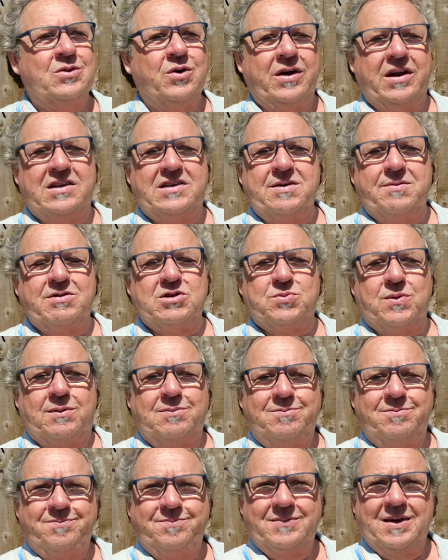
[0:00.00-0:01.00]
Not going to tell which
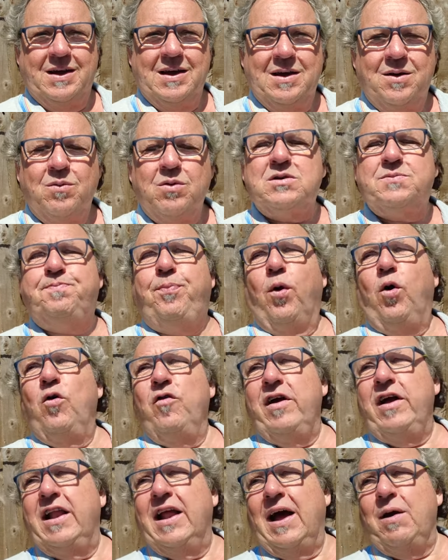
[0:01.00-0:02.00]
one. What's
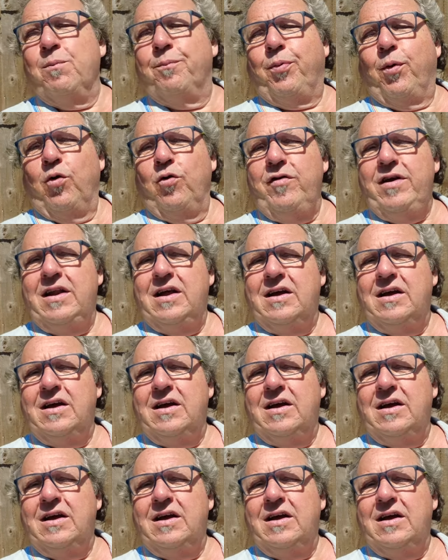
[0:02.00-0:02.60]
boring? Ain't boring.